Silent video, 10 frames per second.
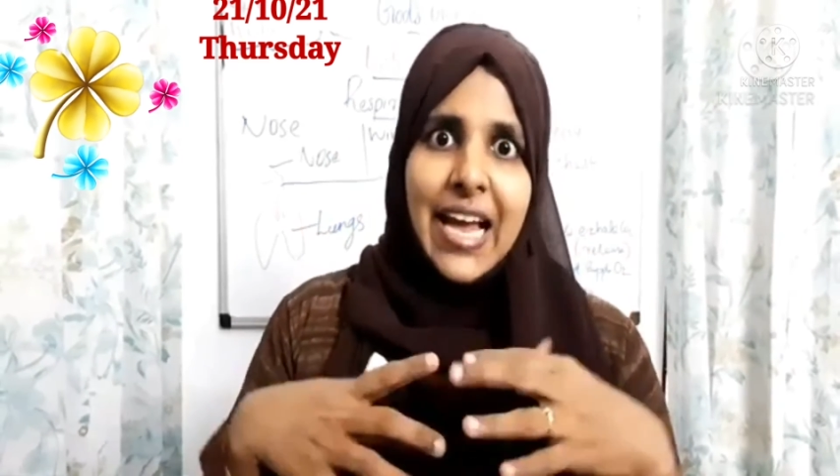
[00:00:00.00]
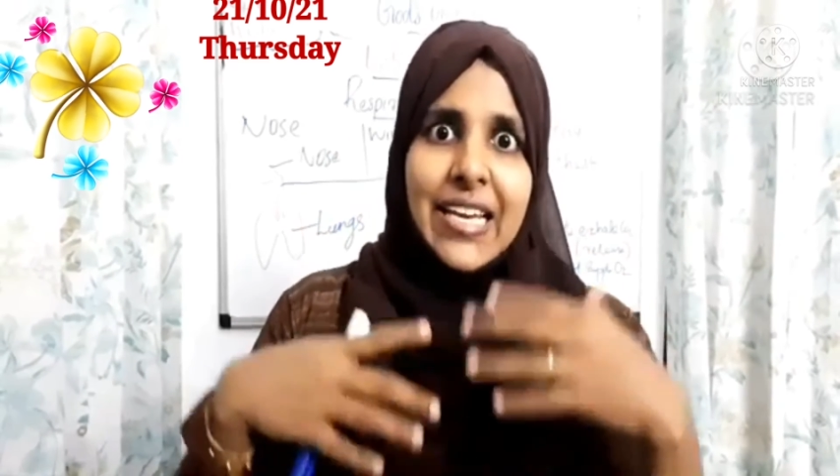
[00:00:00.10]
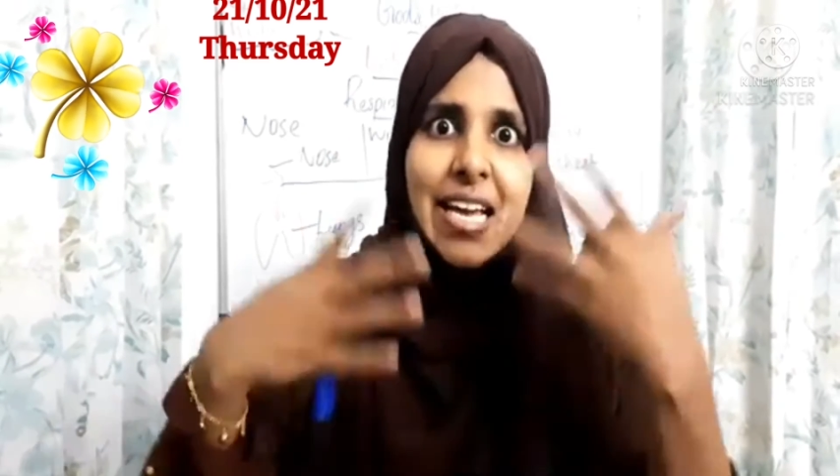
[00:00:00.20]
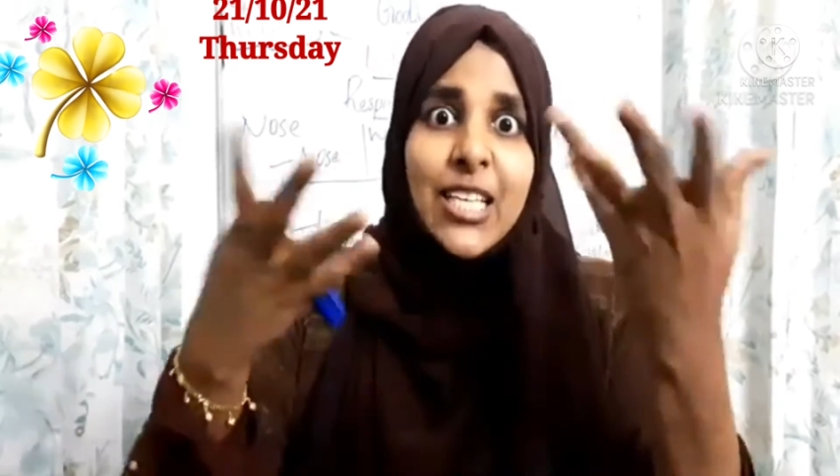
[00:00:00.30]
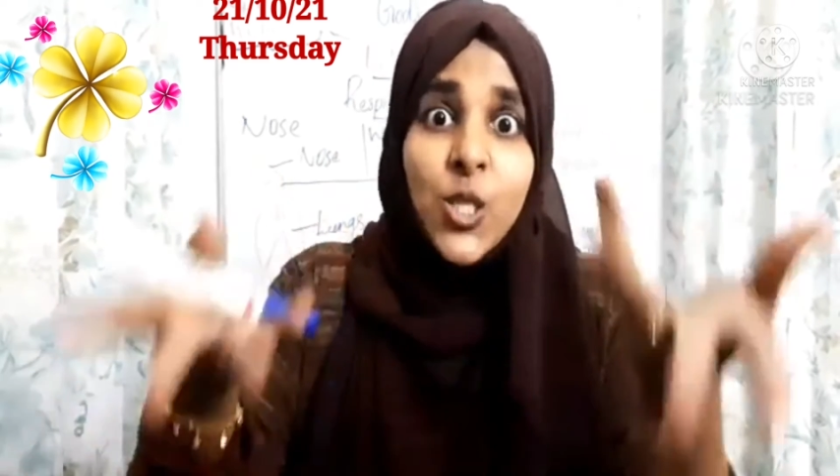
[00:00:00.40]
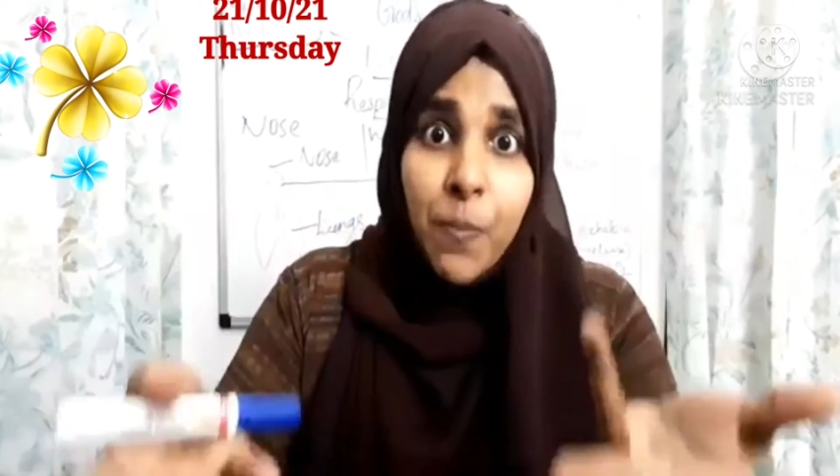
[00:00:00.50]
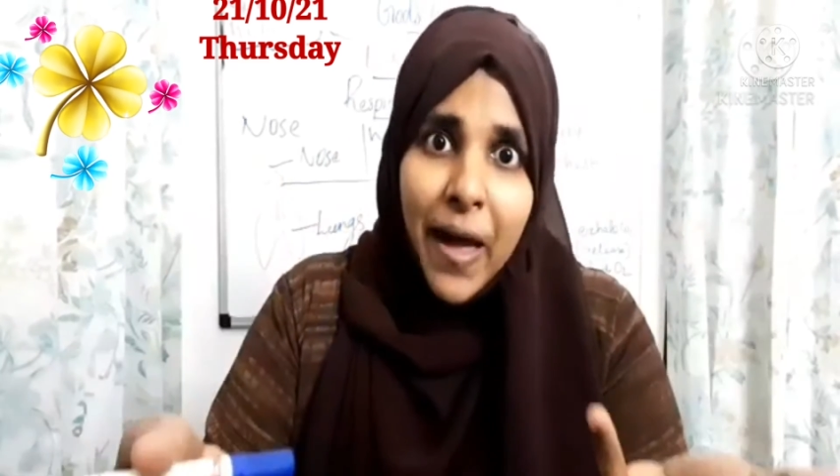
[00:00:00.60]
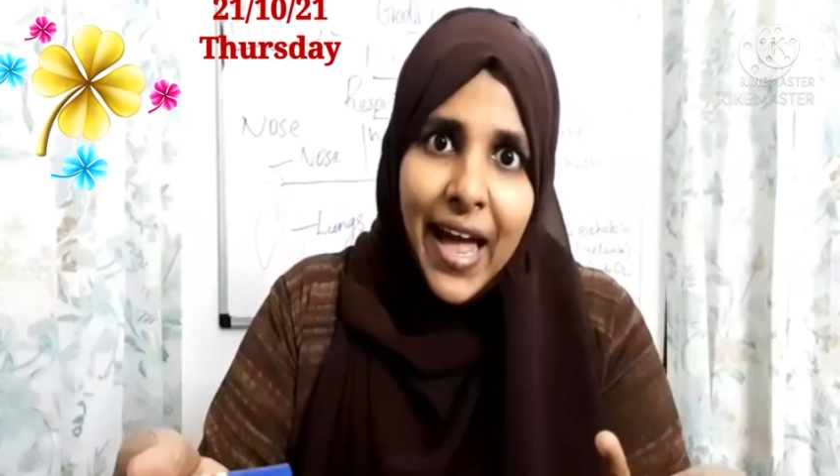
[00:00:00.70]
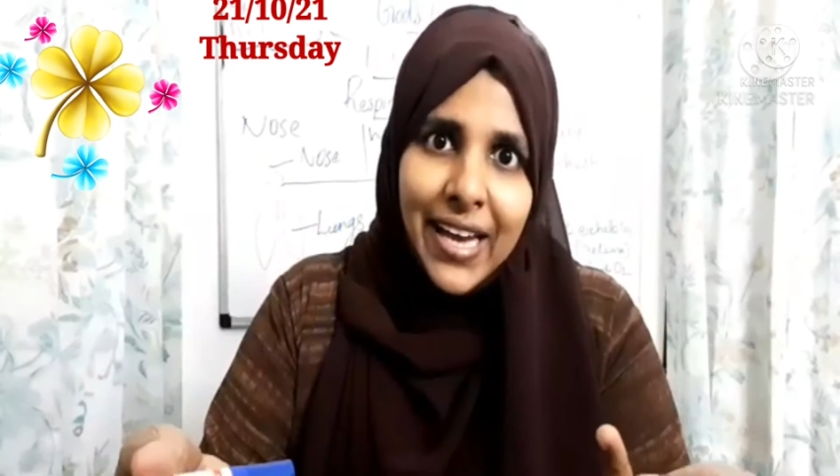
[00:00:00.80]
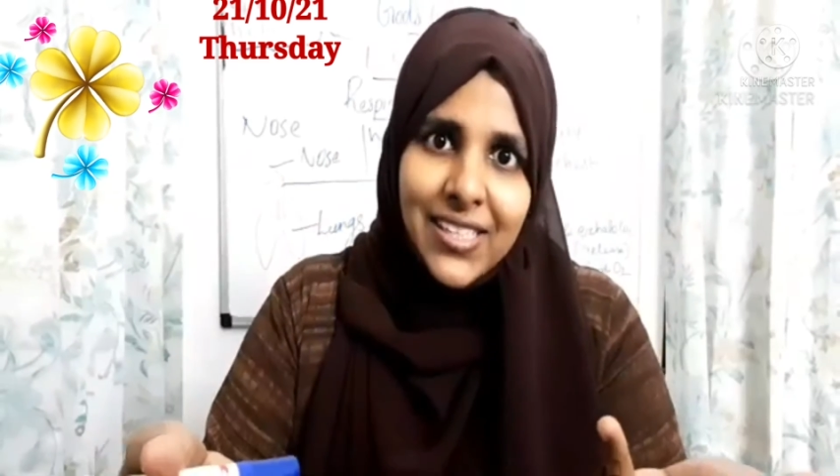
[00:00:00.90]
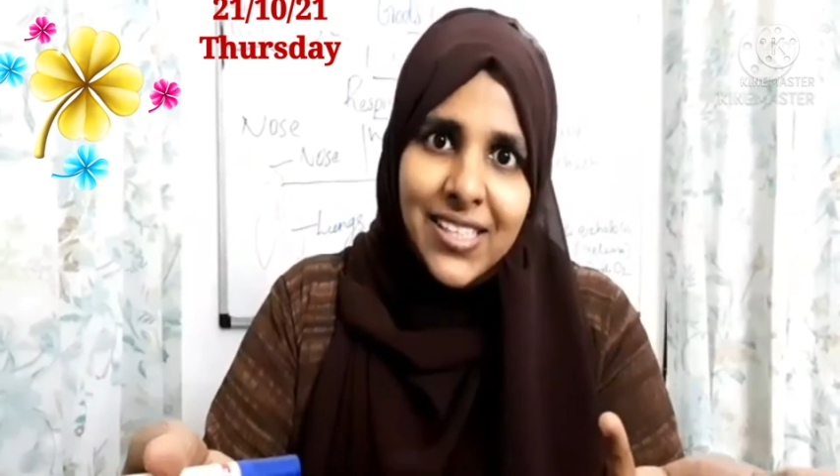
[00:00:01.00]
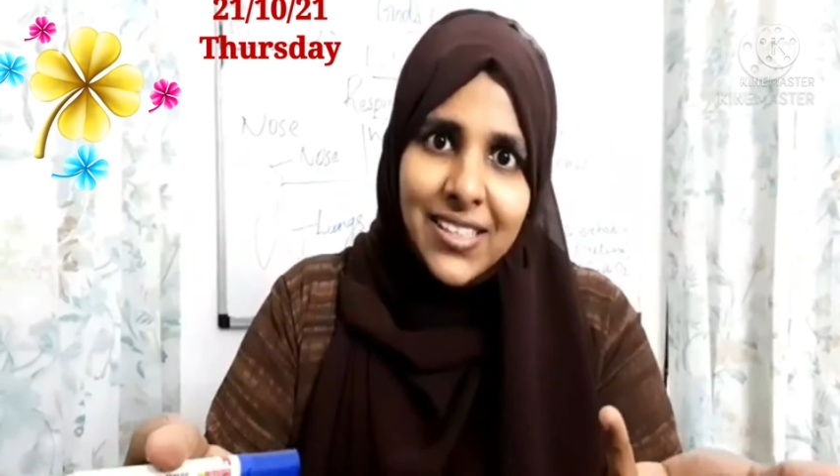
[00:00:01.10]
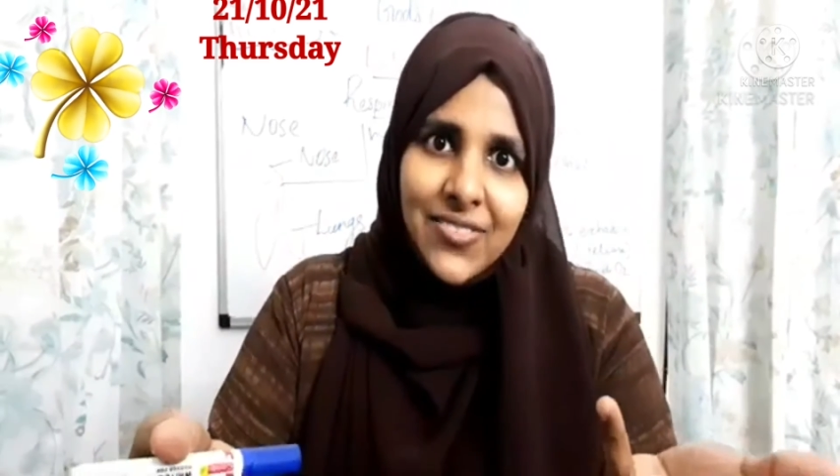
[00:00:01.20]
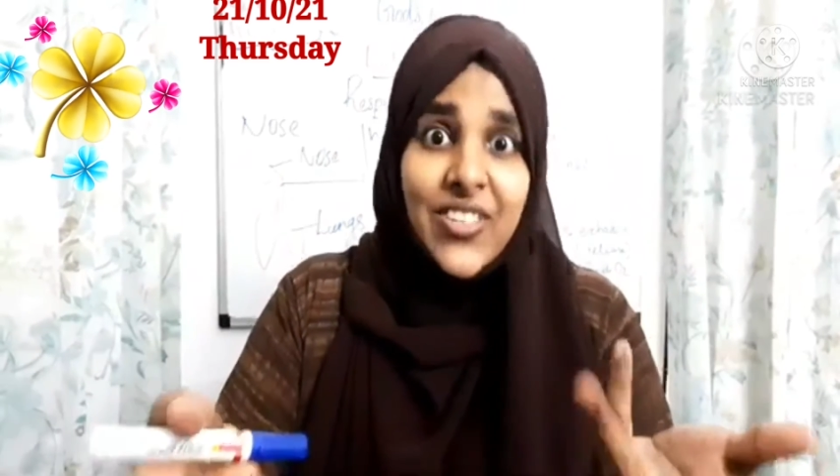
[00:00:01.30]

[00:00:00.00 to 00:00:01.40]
and expand.